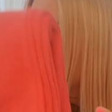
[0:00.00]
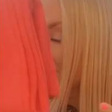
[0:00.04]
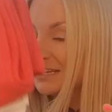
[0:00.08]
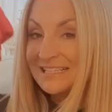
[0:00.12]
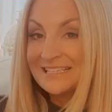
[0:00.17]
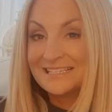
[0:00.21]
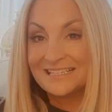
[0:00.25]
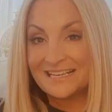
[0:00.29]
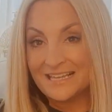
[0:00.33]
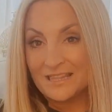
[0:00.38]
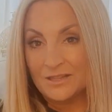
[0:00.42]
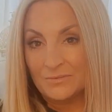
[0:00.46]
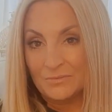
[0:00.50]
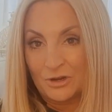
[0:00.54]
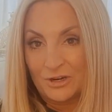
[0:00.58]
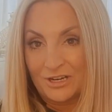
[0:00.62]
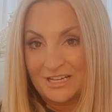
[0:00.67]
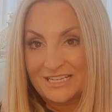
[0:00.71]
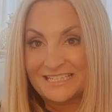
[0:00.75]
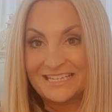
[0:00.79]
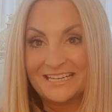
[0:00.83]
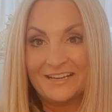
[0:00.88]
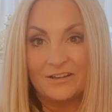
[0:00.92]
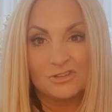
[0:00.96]
when I see them on
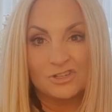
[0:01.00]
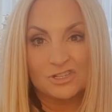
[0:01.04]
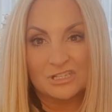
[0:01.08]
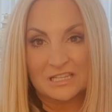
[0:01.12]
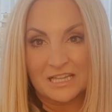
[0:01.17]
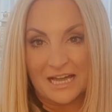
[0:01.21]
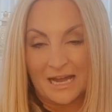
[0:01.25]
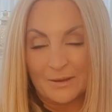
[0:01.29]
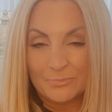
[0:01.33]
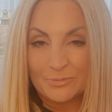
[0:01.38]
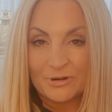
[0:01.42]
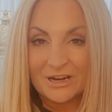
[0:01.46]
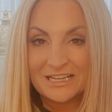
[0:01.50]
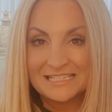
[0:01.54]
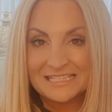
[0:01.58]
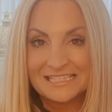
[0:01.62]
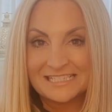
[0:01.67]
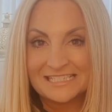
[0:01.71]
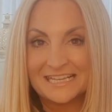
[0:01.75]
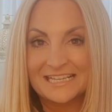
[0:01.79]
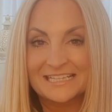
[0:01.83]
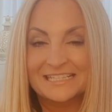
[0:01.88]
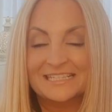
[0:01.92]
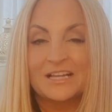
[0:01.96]
a deal, just like
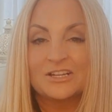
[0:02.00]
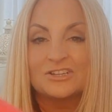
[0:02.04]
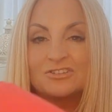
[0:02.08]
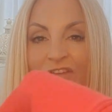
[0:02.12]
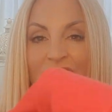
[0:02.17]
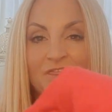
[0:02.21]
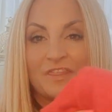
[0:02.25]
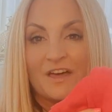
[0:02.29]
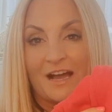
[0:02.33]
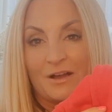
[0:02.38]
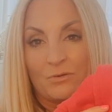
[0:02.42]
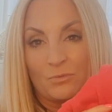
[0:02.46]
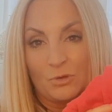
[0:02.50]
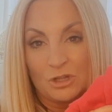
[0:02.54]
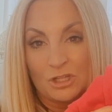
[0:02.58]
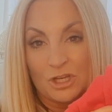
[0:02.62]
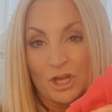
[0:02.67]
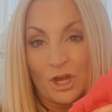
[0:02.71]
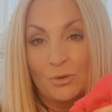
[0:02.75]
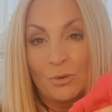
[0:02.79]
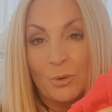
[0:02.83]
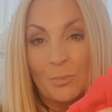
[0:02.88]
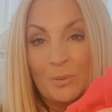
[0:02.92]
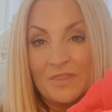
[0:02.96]
presents, etc. That will
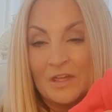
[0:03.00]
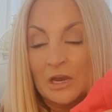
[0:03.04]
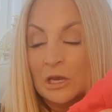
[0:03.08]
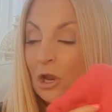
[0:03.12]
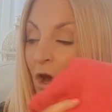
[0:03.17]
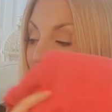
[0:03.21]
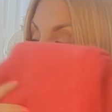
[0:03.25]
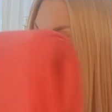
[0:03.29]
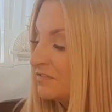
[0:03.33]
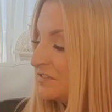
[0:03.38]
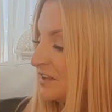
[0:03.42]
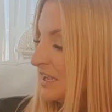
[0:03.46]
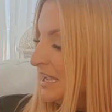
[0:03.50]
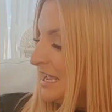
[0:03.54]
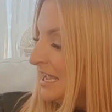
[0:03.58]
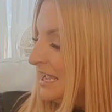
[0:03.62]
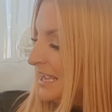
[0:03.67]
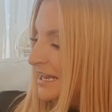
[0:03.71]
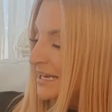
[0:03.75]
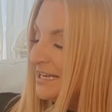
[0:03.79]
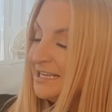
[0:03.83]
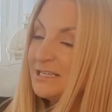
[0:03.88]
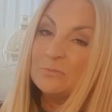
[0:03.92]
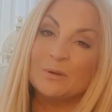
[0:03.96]
go up in the loft
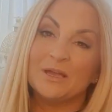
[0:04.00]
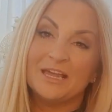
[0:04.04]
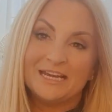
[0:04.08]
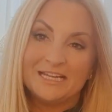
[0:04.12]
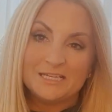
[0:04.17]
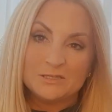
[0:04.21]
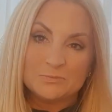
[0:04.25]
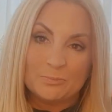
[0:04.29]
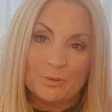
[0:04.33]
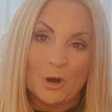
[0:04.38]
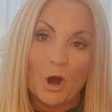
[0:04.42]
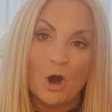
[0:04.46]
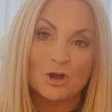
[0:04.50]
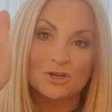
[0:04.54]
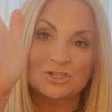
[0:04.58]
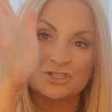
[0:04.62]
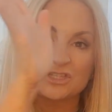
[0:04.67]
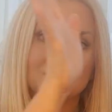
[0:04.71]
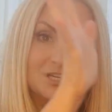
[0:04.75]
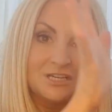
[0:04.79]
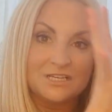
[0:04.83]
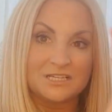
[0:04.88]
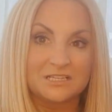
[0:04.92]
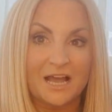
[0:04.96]
in his box
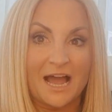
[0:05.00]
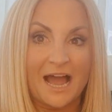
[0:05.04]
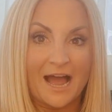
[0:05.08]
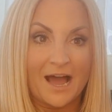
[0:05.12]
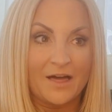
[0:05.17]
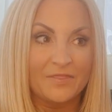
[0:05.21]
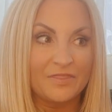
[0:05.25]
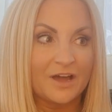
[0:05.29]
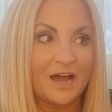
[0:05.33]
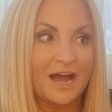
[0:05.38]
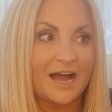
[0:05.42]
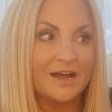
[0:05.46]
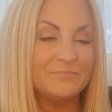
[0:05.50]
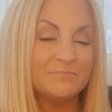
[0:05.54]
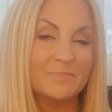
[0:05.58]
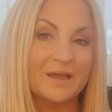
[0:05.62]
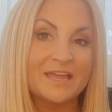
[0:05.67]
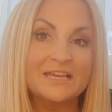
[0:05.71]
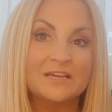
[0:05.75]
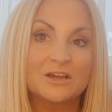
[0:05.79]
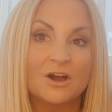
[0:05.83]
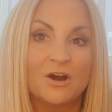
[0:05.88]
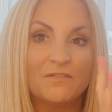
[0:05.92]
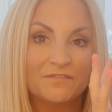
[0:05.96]
that I
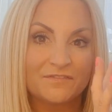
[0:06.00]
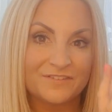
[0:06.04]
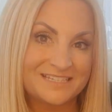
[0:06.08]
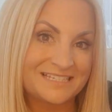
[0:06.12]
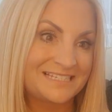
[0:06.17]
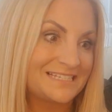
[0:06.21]
make up for